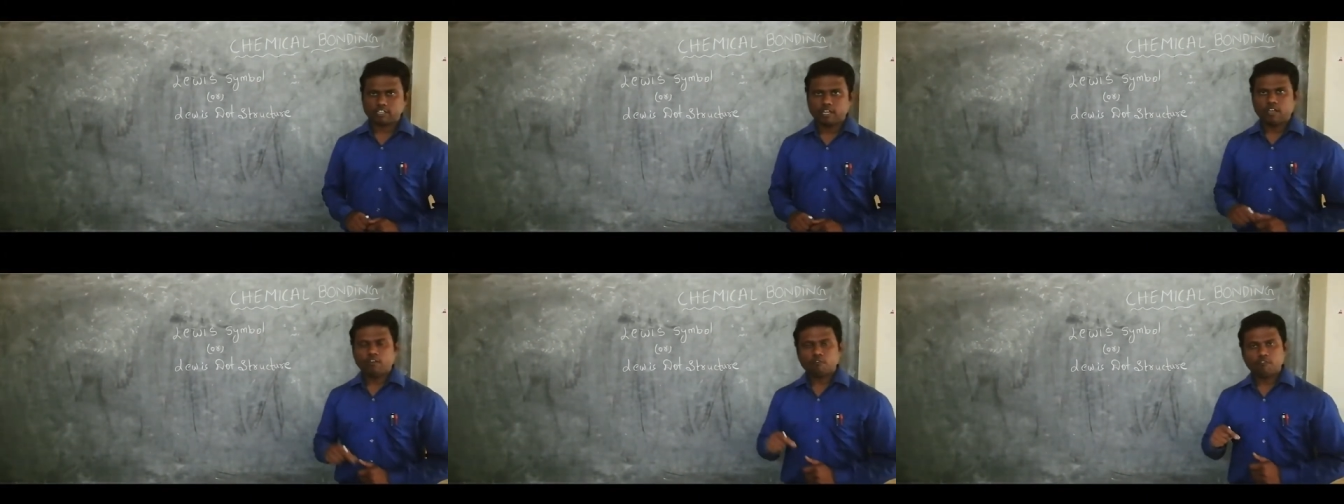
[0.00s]

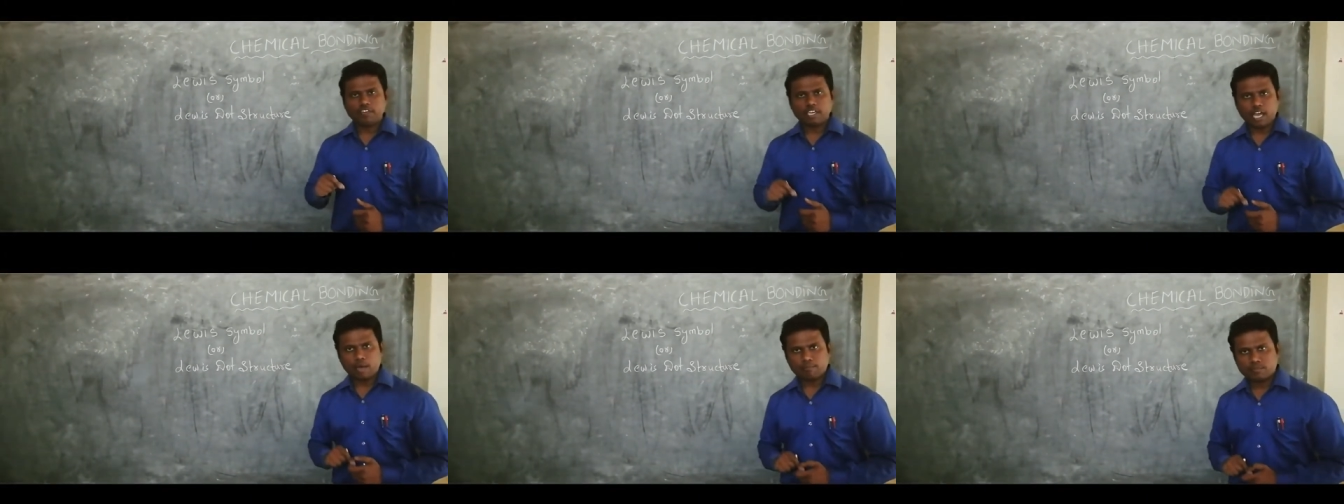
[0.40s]
We
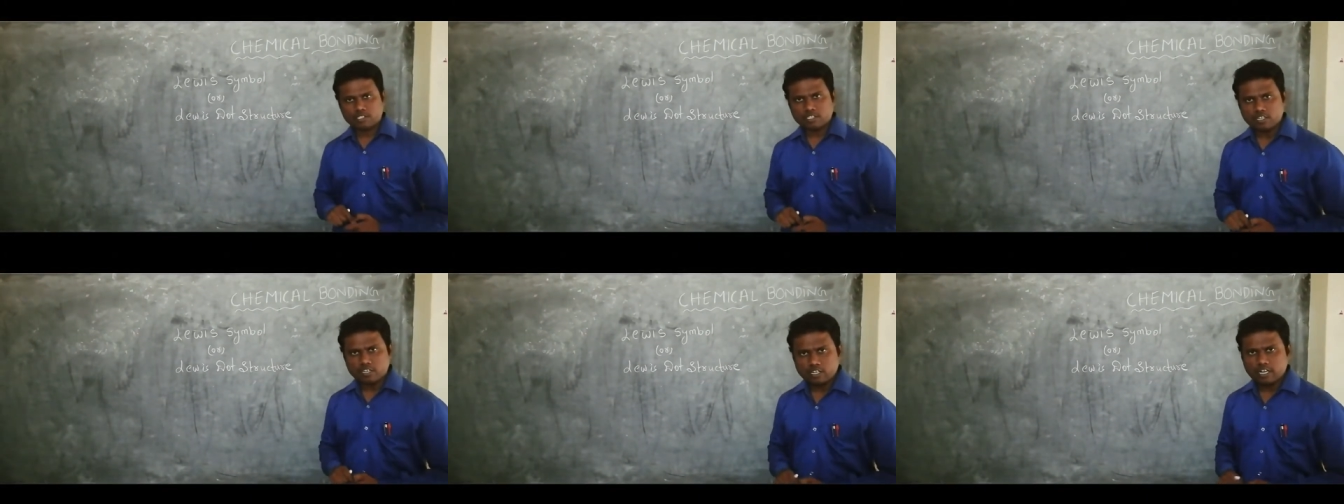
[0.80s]

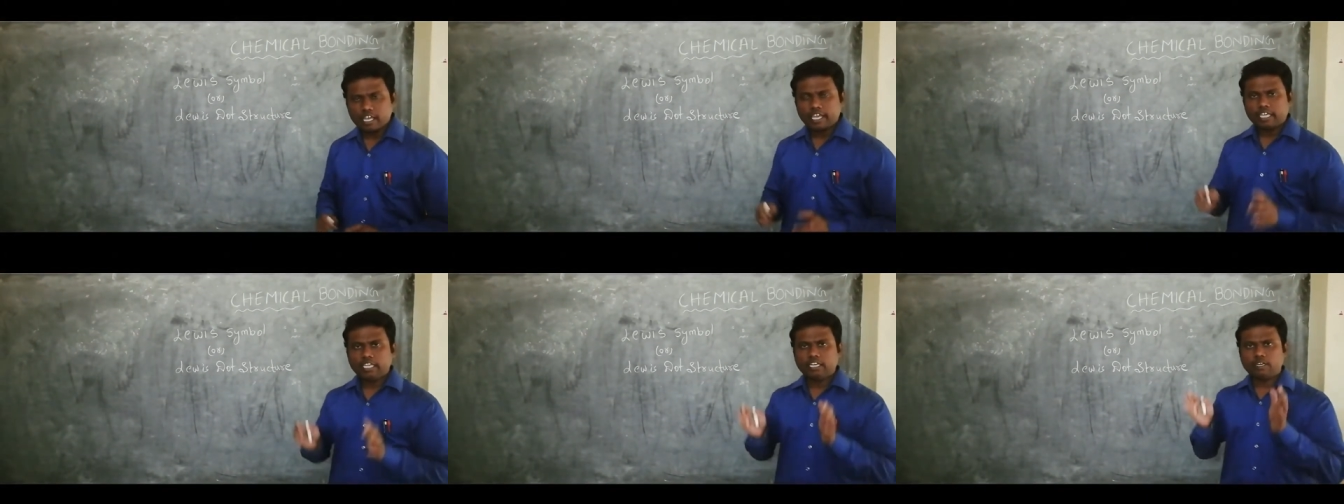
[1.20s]
observed
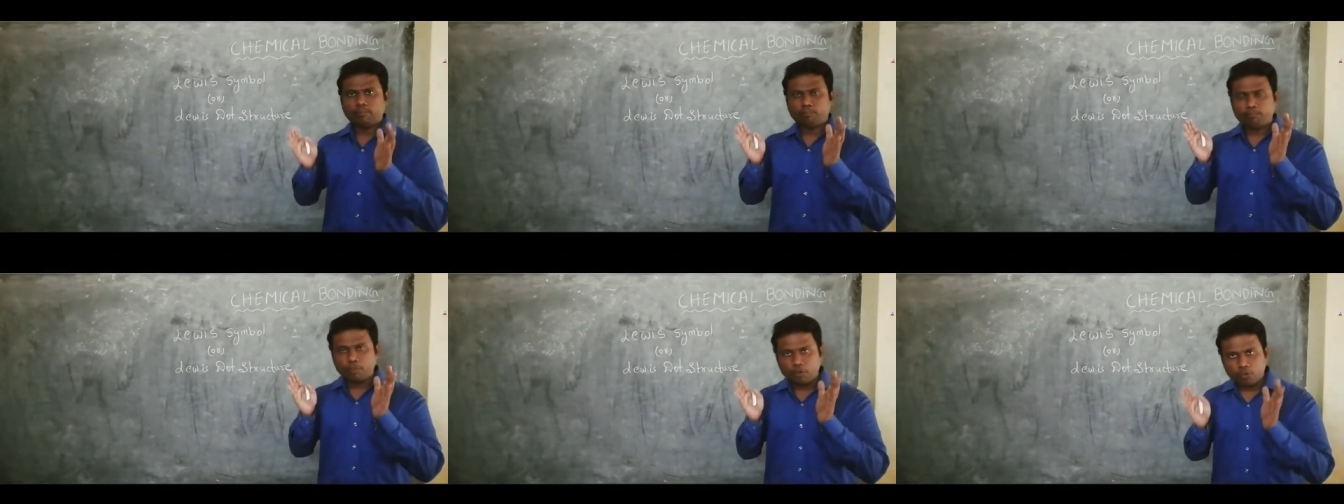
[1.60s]
in
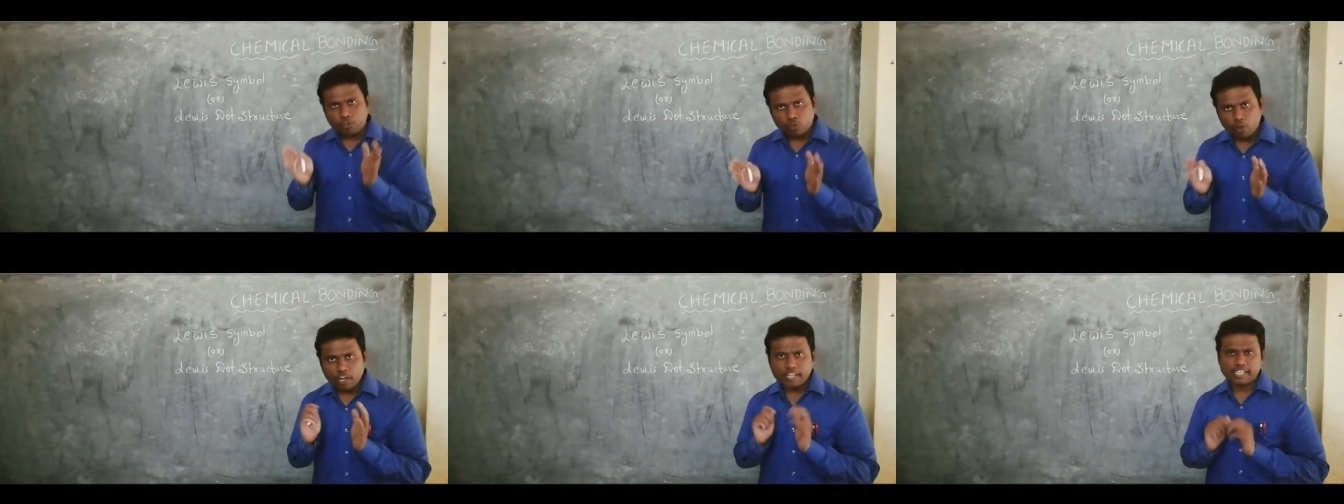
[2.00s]

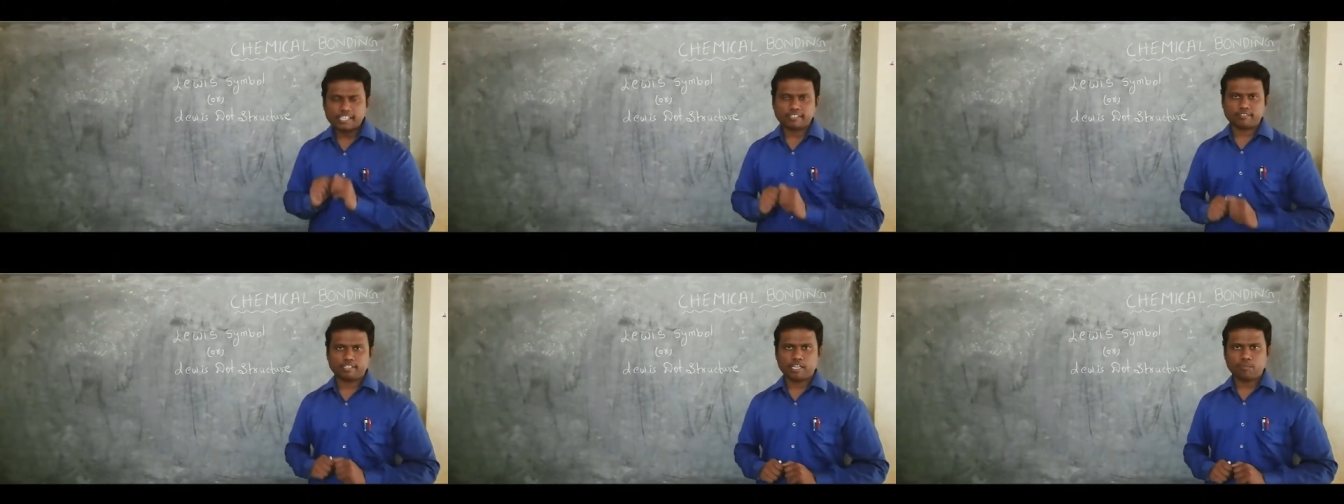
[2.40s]
periodic
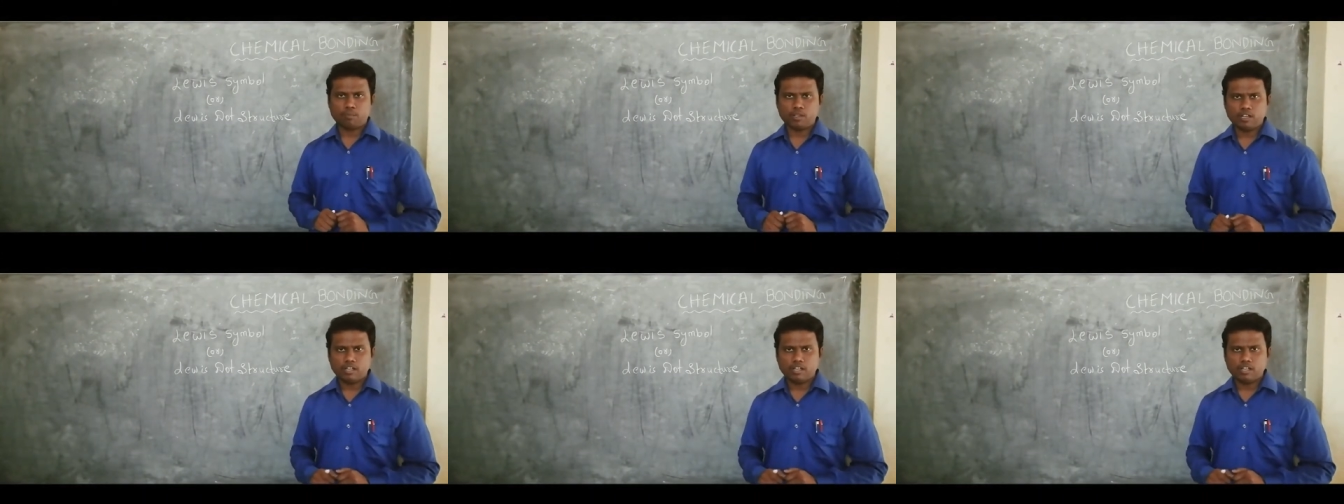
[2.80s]
table,